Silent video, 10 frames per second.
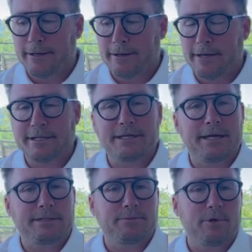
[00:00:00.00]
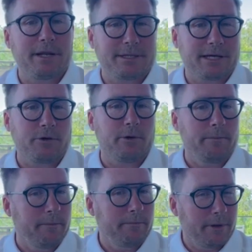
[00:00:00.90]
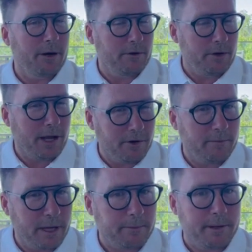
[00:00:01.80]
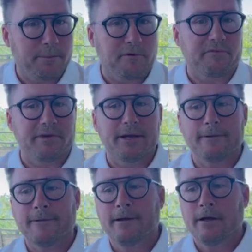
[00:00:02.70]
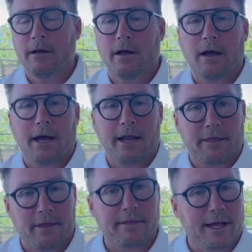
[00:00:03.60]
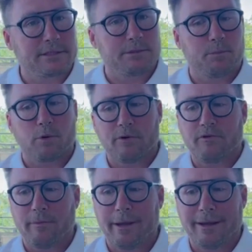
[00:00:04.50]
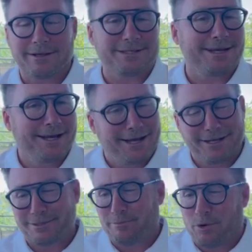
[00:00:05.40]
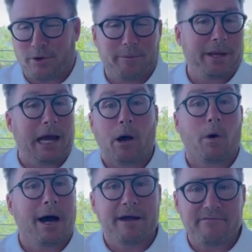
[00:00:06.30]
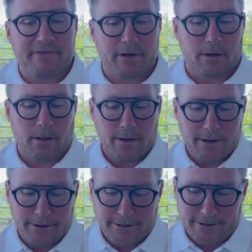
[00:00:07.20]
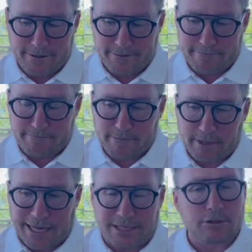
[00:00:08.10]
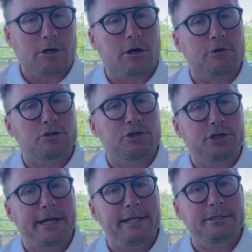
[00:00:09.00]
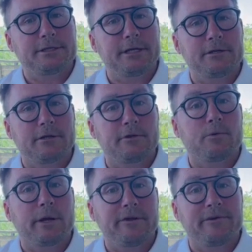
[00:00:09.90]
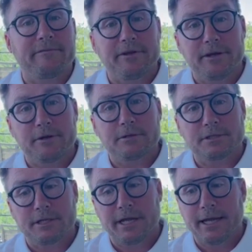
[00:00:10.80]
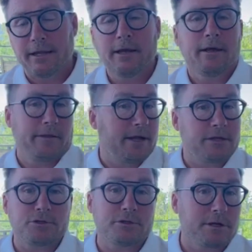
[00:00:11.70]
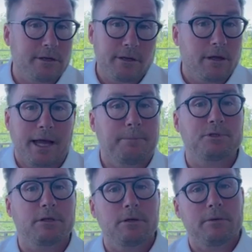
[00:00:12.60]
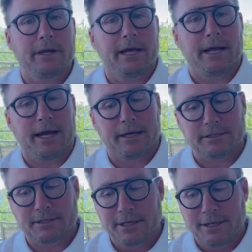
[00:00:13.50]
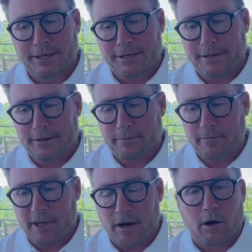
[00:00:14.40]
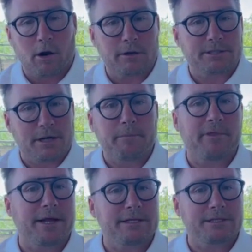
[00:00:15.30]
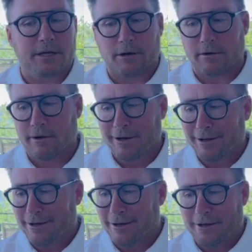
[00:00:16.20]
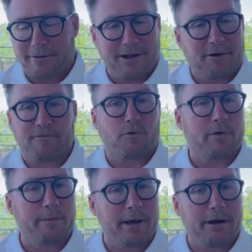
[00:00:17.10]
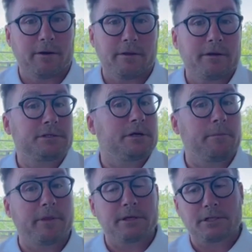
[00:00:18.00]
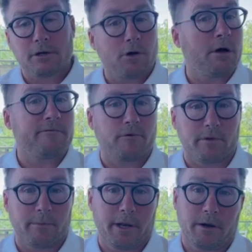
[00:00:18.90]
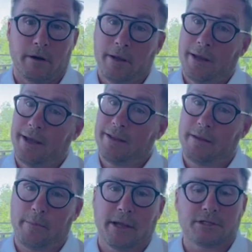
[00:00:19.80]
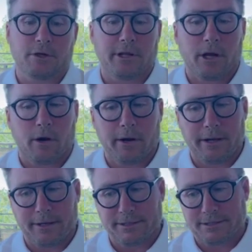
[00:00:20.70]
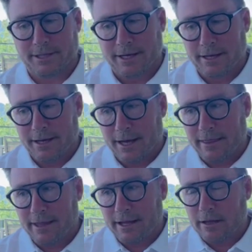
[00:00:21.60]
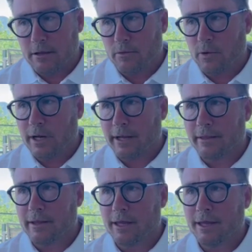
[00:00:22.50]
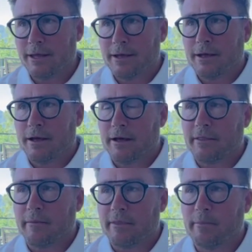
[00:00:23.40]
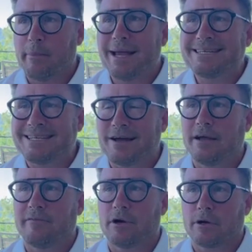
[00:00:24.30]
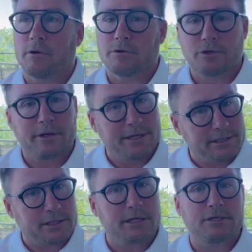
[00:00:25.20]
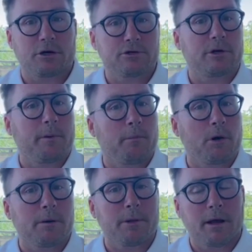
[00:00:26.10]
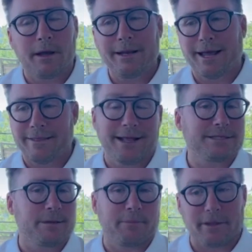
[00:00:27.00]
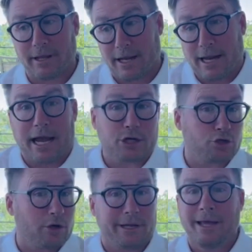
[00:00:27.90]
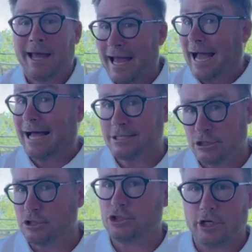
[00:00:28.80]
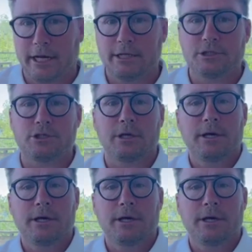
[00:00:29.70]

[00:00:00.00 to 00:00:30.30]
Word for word: it's it's really how you how, how you make people feel. Uh, and I think that's important to me because it's important to me how I feel. Um, has our culture changed in the 27 years to date? The answer is absolutely it has. Um, there are some things that are uh, that are for the better, and there's some things that are not for the better. It depends on the audience. I think really the uh, the, the baseline of our culture is is our triple bottom line, and that's something that actually hasn't changed